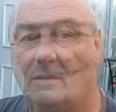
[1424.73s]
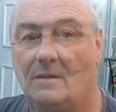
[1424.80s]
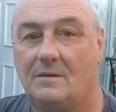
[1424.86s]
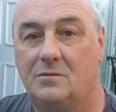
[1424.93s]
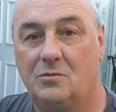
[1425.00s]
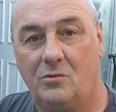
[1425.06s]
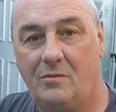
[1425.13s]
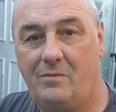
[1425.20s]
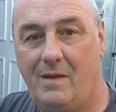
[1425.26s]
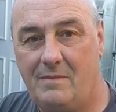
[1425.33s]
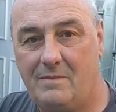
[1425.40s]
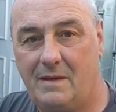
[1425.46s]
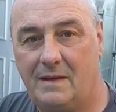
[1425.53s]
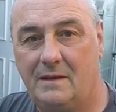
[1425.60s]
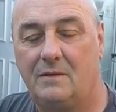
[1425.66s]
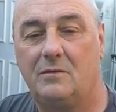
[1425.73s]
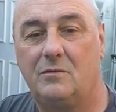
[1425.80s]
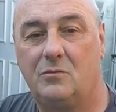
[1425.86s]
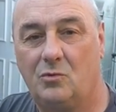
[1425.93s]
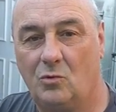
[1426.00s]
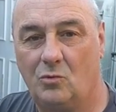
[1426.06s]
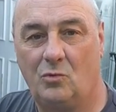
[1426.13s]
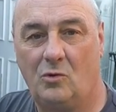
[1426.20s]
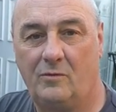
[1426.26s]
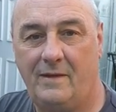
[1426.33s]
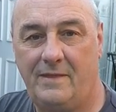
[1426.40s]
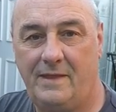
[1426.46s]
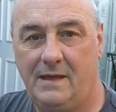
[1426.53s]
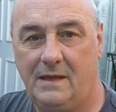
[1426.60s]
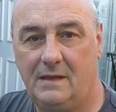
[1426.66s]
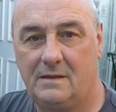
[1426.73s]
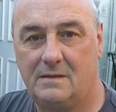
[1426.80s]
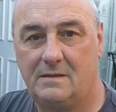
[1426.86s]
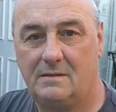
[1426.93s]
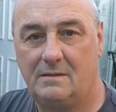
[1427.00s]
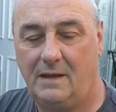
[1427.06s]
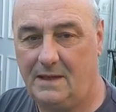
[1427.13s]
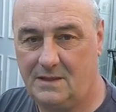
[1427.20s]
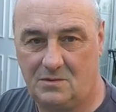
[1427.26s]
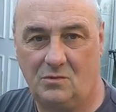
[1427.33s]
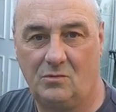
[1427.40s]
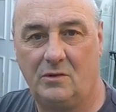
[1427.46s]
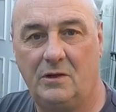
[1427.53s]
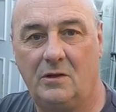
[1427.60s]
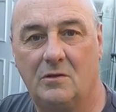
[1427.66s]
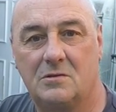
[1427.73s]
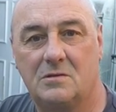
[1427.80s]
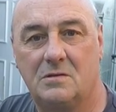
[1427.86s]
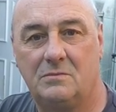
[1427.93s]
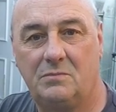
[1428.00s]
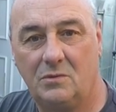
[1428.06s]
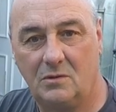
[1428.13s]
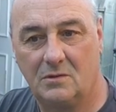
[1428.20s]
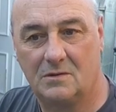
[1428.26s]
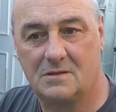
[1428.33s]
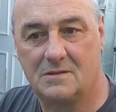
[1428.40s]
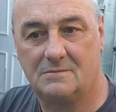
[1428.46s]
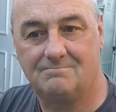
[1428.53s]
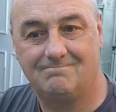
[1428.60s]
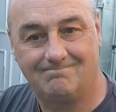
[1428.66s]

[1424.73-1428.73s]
So remember, don't overthink it. It's only nuts and bolts.